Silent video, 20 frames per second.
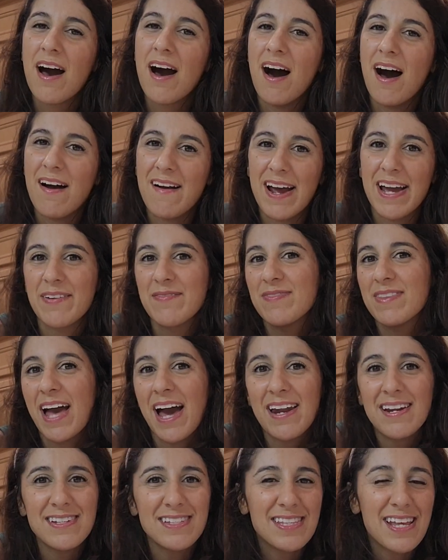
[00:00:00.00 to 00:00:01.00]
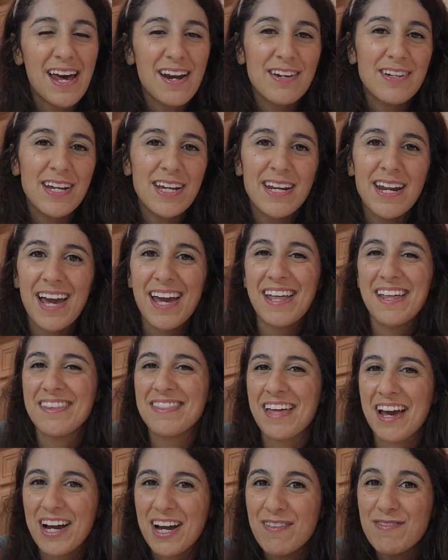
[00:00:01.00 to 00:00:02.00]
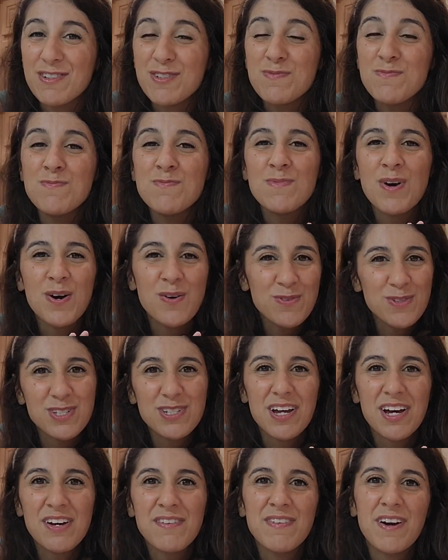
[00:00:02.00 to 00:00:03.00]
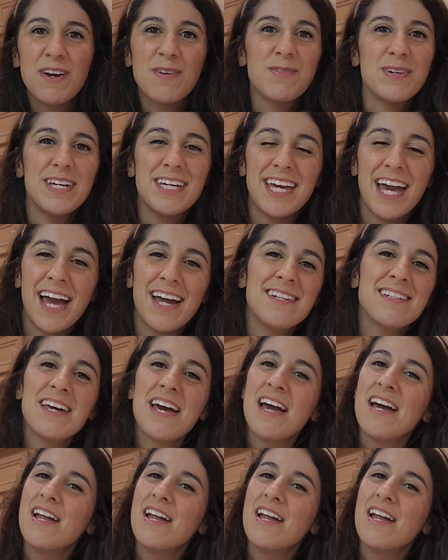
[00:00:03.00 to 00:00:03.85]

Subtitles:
All right, that is Saturday night, and that covers most of our weekend.